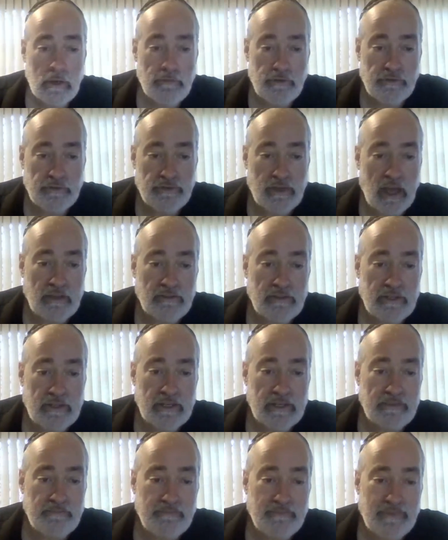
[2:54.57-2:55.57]

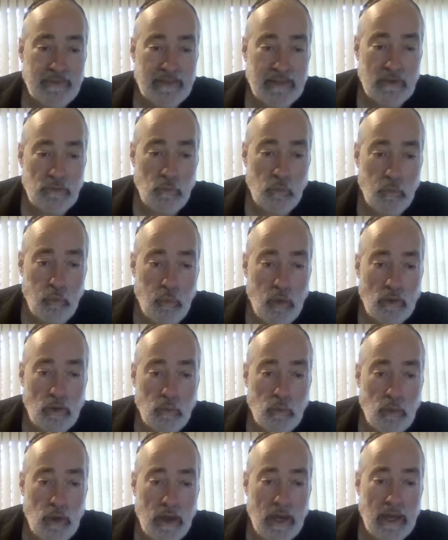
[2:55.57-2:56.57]
Precisely in
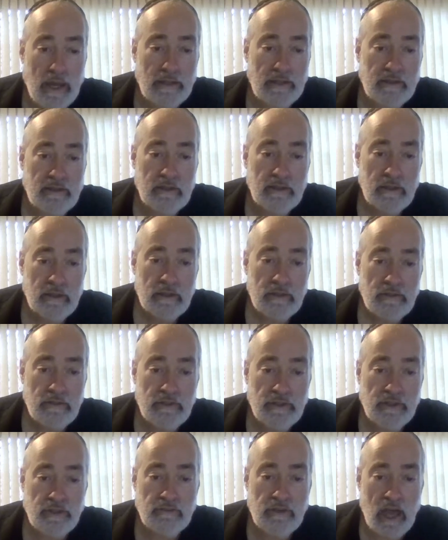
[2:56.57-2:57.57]
what way
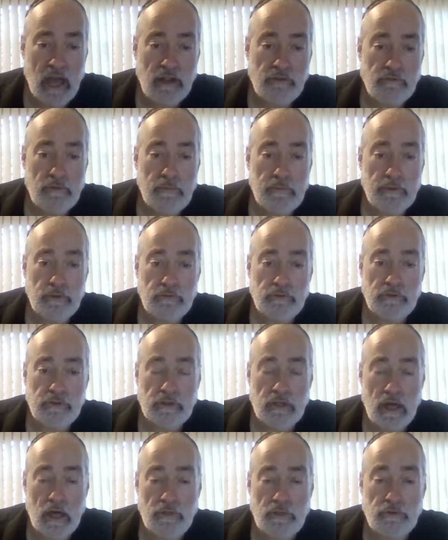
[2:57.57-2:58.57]
these attributes
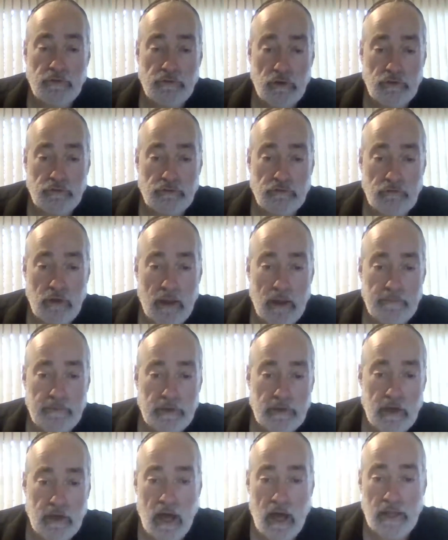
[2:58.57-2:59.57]
and others are ascribed
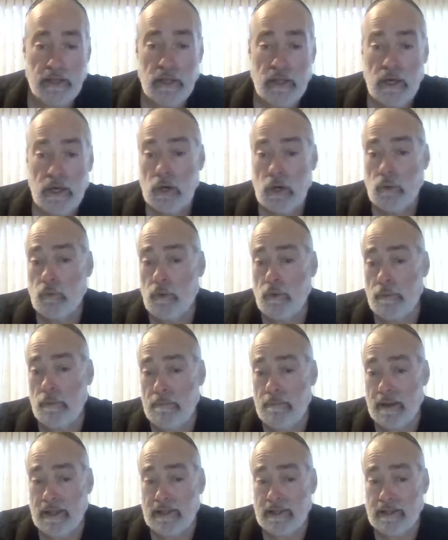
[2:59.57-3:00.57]
to God will
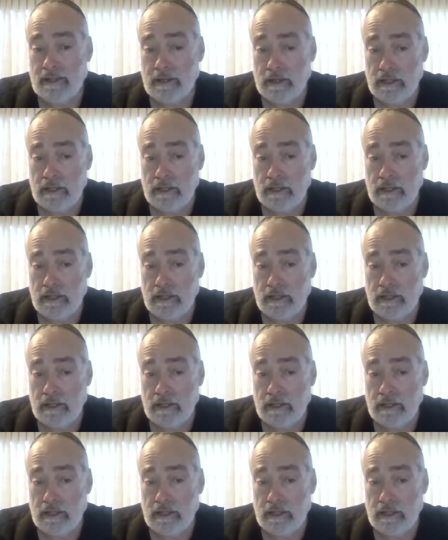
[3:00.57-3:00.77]
be made